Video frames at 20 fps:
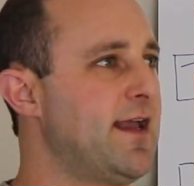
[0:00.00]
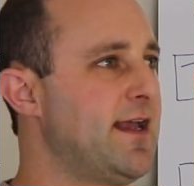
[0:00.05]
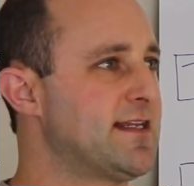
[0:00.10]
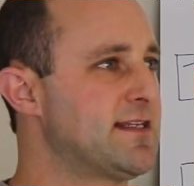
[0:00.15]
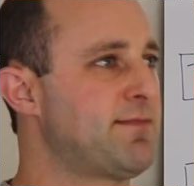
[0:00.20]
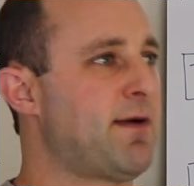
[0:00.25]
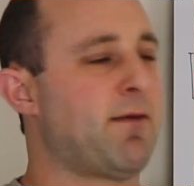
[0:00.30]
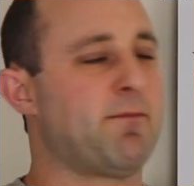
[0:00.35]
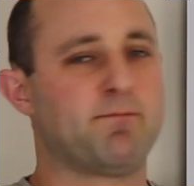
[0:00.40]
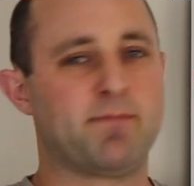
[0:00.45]

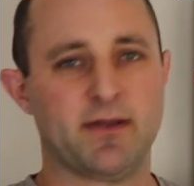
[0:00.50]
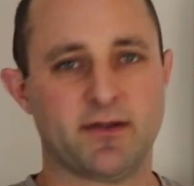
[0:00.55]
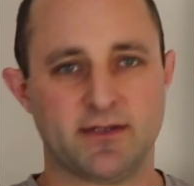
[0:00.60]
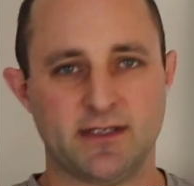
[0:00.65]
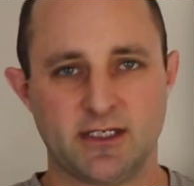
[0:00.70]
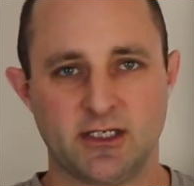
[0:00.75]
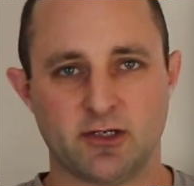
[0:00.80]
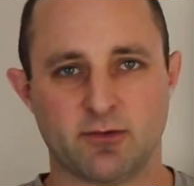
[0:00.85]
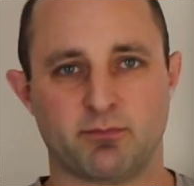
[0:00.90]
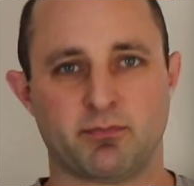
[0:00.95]
It's about
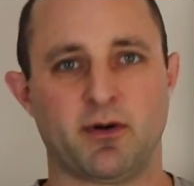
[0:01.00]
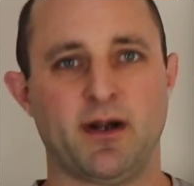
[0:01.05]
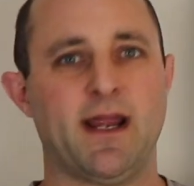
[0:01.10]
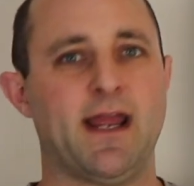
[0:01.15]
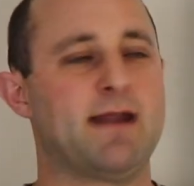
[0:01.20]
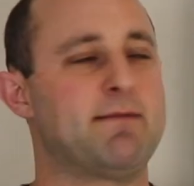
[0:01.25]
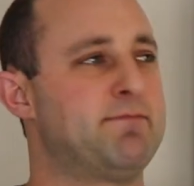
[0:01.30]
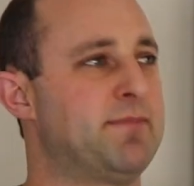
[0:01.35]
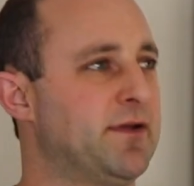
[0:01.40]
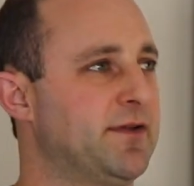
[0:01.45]
building your
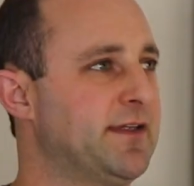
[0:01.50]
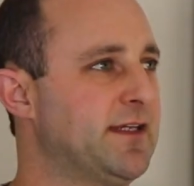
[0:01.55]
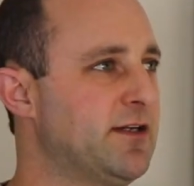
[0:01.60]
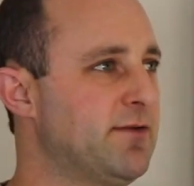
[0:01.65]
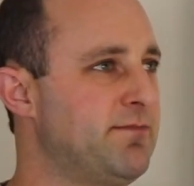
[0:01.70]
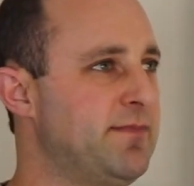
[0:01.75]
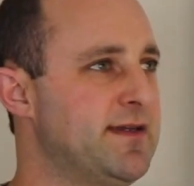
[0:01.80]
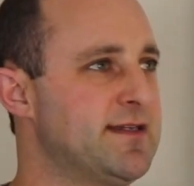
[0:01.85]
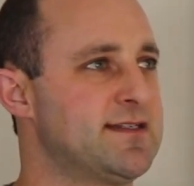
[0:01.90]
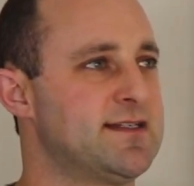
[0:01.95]
brand, building
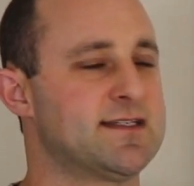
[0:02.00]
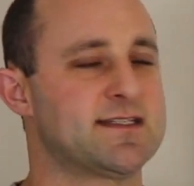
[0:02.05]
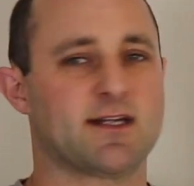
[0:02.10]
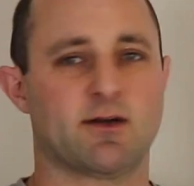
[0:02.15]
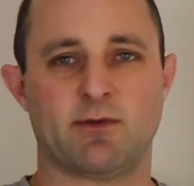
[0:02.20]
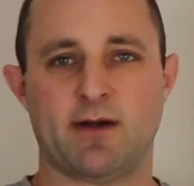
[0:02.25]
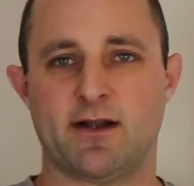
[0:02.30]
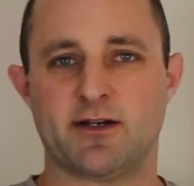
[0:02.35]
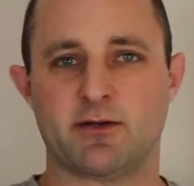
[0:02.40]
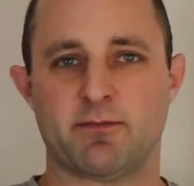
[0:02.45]
your business
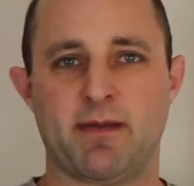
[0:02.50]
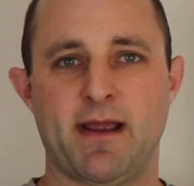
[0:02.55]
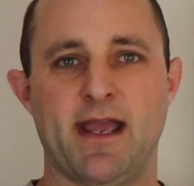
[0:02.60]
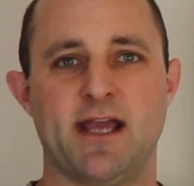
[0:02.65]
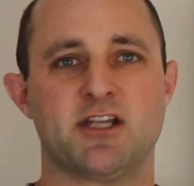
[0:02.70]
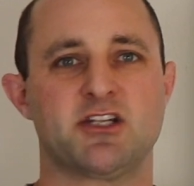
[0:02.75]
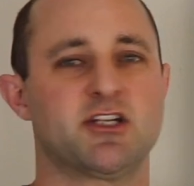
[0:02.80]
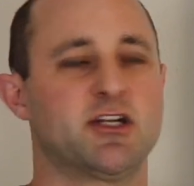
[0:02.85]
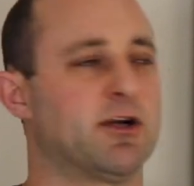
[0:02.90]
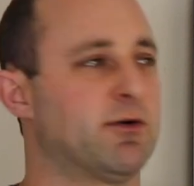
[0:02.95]
around your
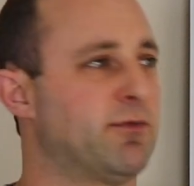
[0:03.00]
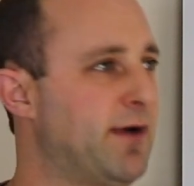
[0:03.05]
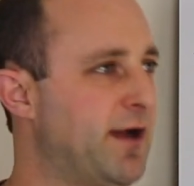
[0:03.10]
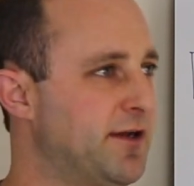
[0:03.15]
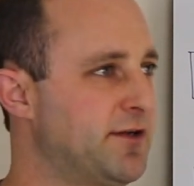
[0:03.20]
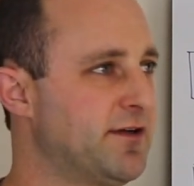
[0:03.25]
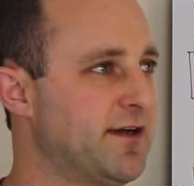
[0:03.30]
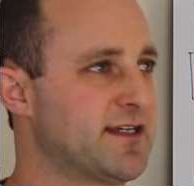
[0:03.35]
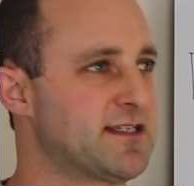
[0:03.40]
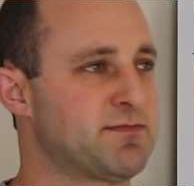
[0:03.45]
passion,
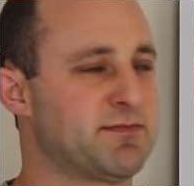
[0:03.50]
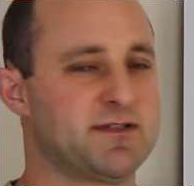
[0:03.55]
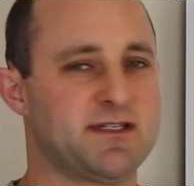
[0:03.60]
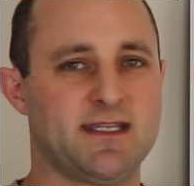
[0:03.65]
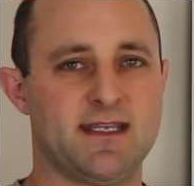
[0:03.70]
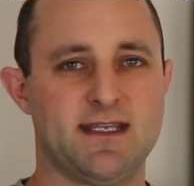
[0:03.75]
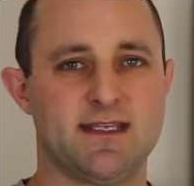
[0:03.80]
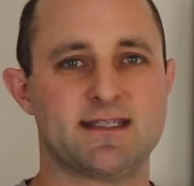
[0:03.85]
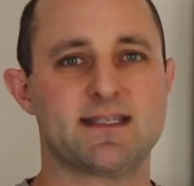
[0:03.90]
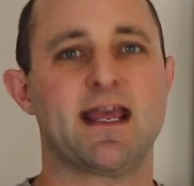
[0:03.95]
around your
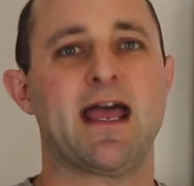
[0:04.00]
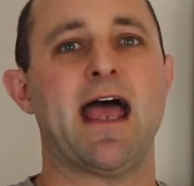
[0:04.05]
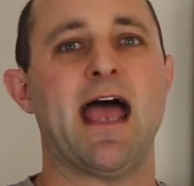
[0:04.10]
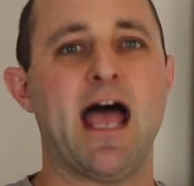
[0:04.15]
expertise,